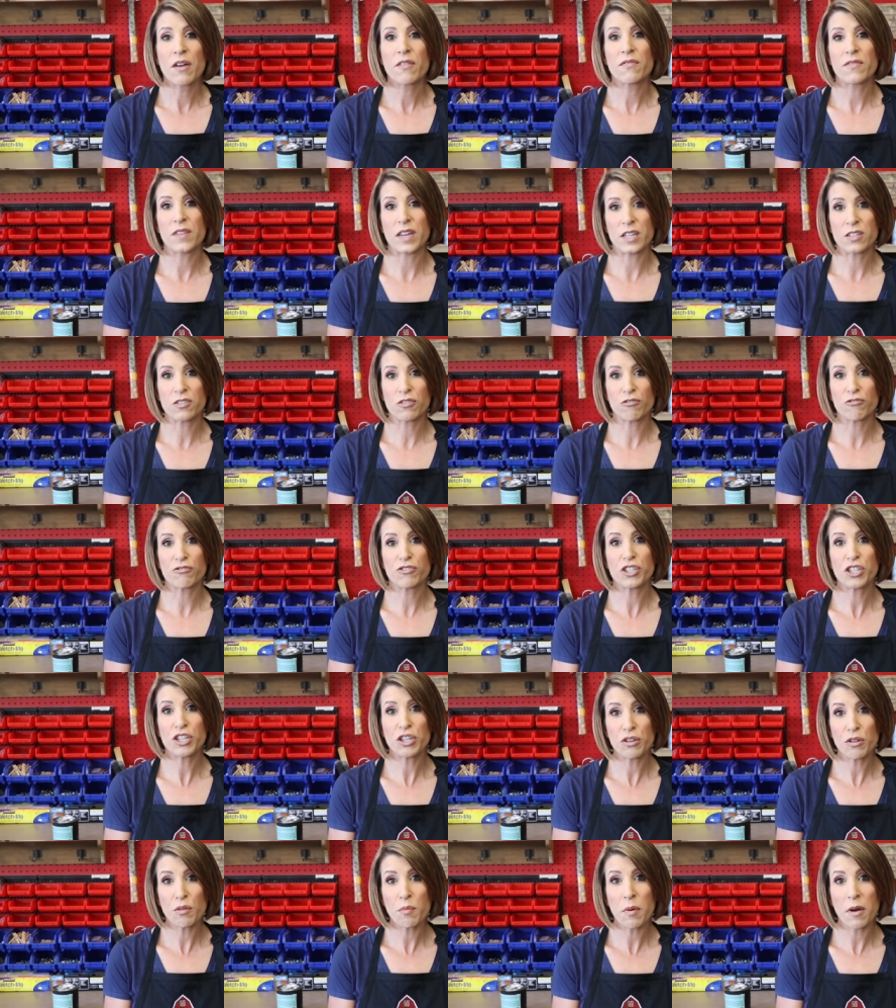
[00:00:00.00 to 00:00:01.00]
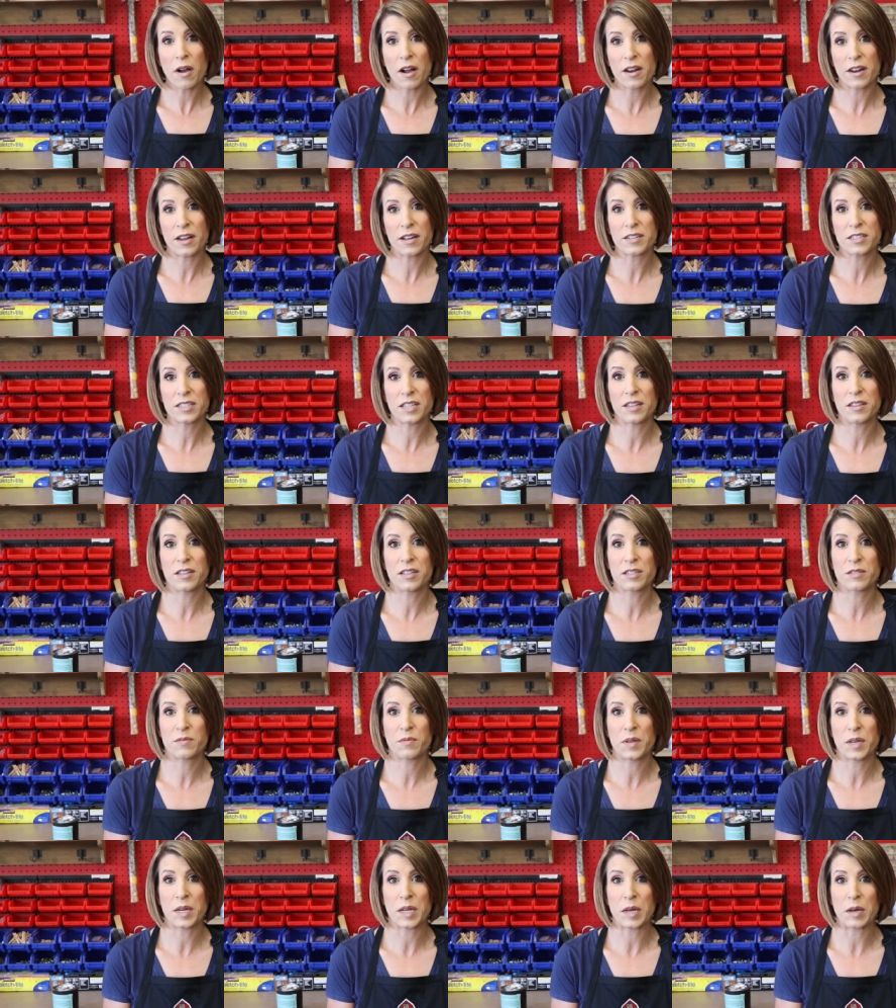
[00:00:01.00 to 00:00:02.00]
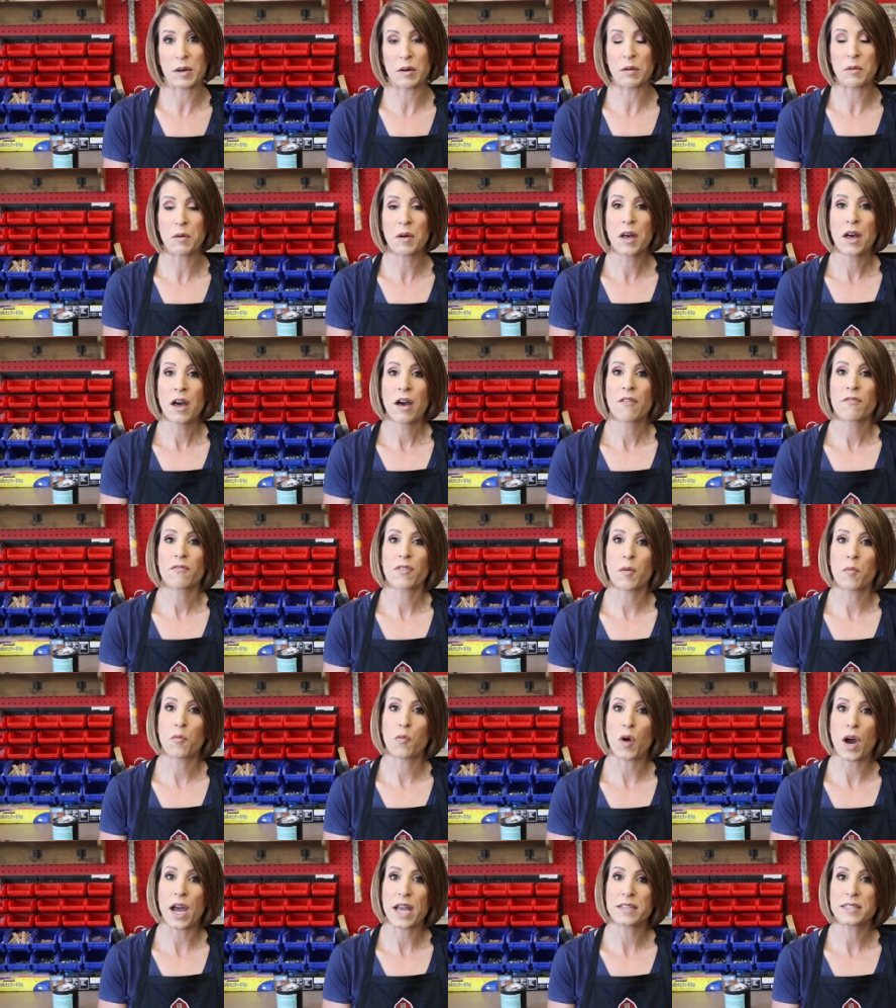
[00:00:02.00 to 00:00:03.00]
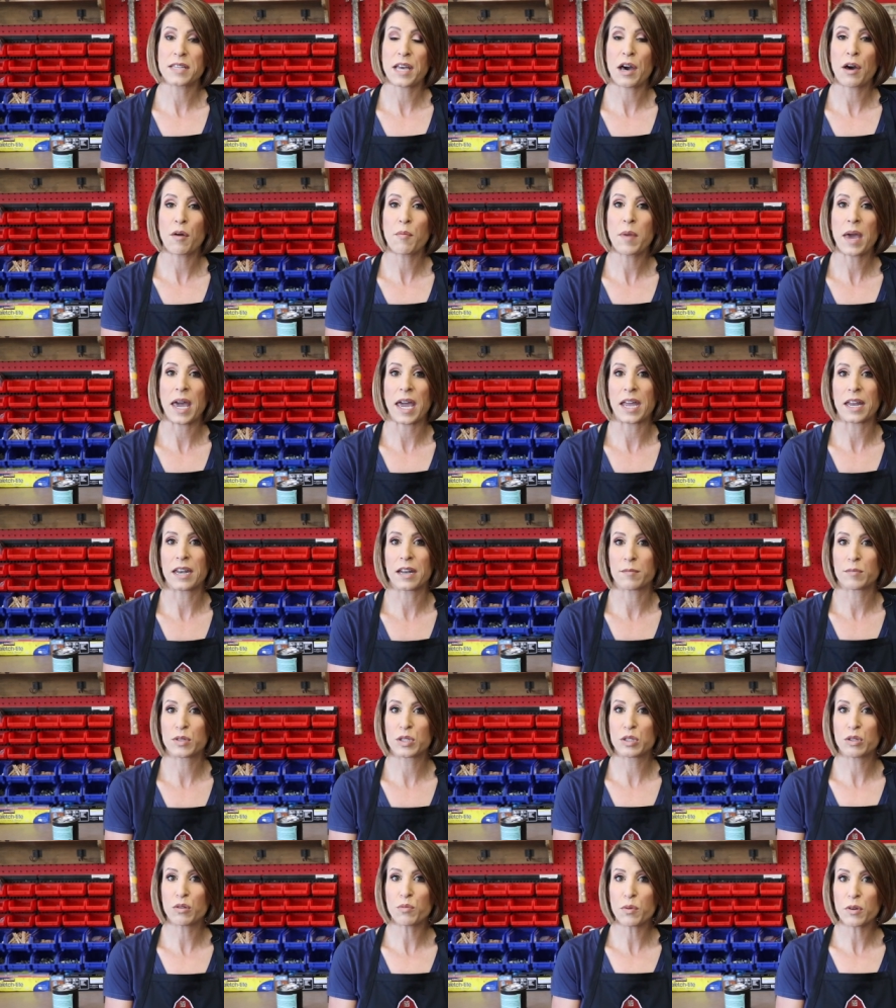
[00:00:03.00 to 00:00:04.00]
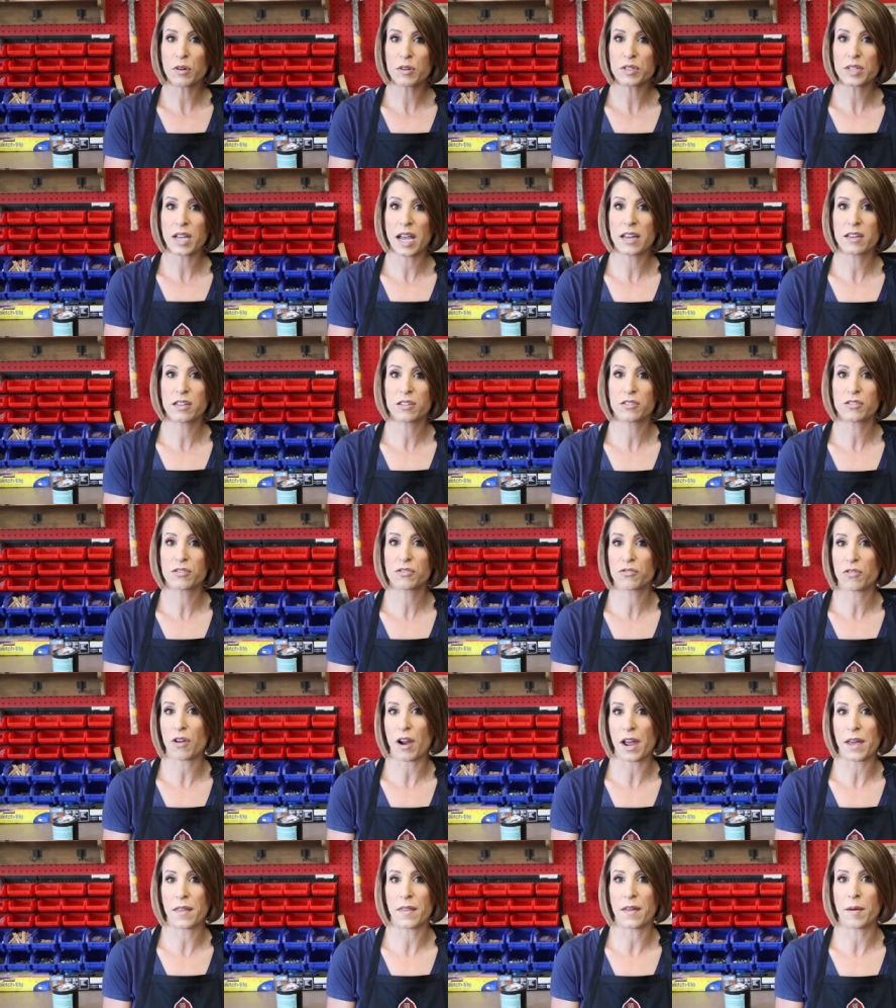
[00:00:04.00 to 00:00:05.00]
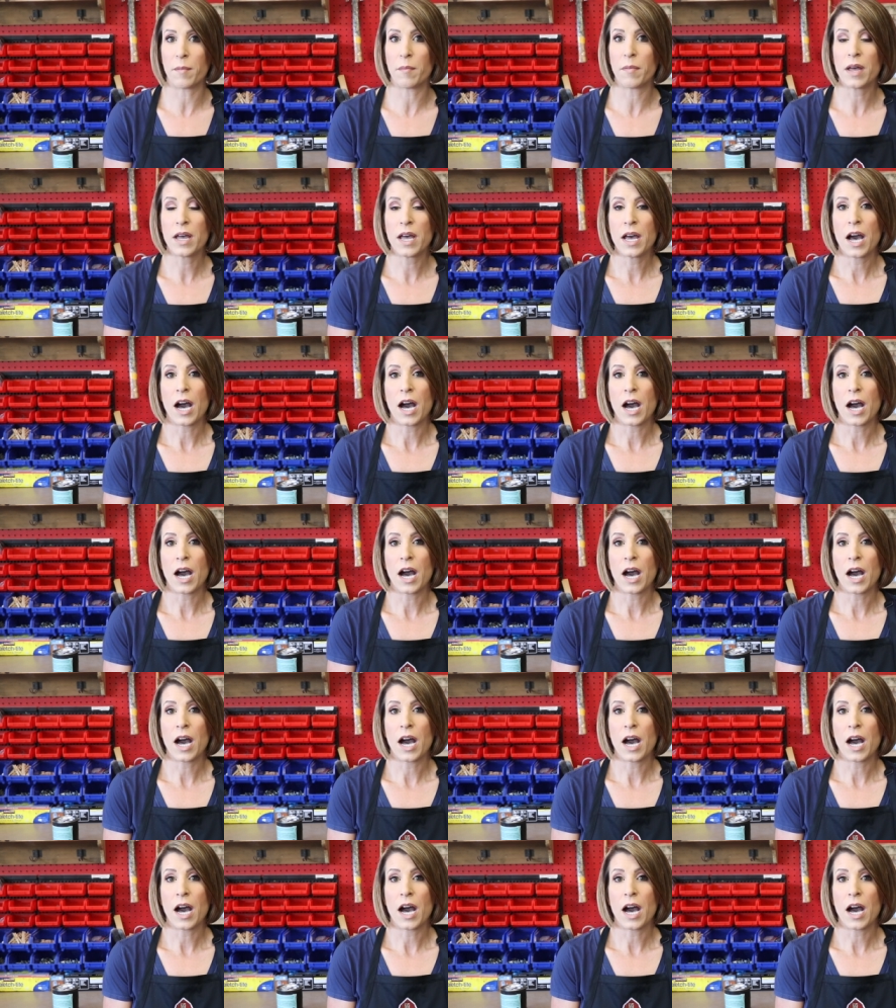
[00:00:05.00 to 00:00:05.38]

feature two products in this video from Wise Owl Paint. I'm super excited to try them.